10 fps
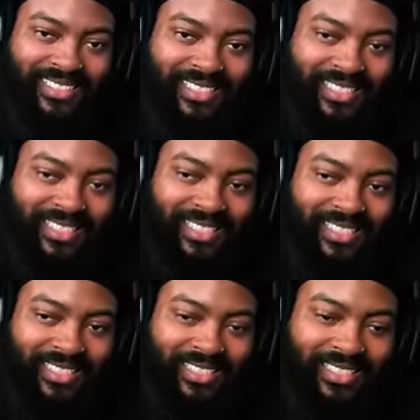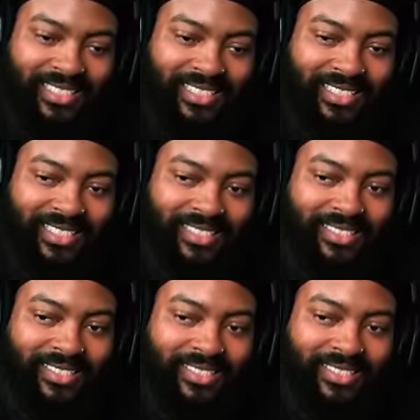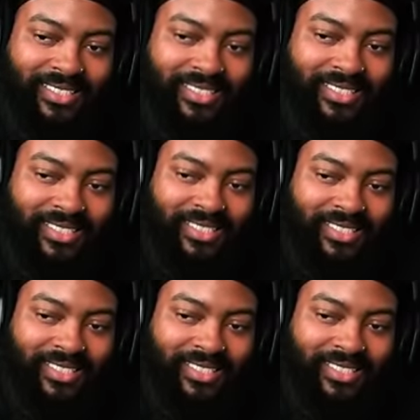Nobody speaks.